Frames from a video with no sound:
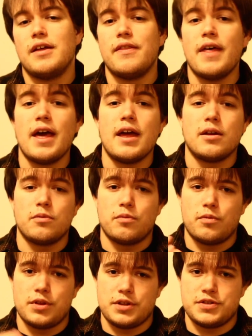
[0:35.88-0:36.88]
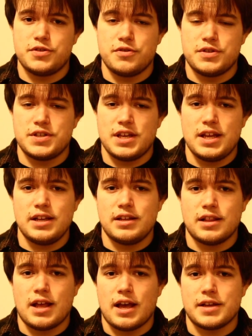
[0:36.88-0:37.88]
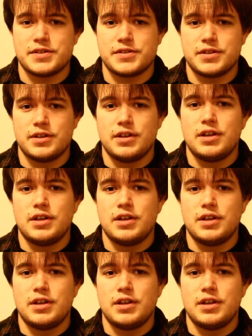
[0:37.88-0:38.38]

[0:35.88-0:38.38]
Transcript: Then, when the student's in class,